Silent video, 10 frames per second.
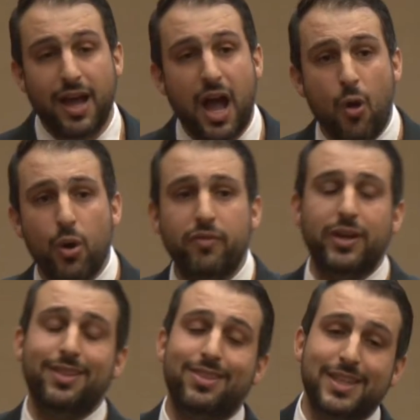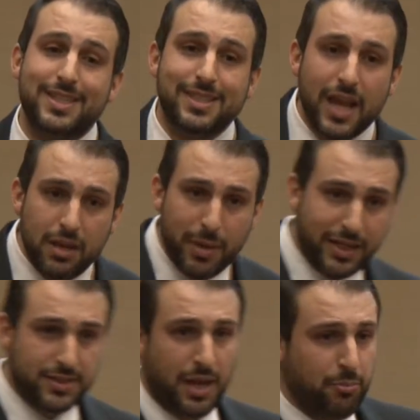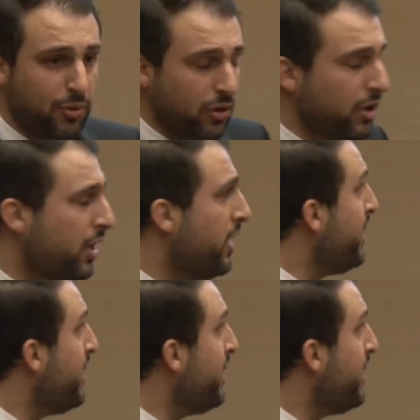However, in the same example,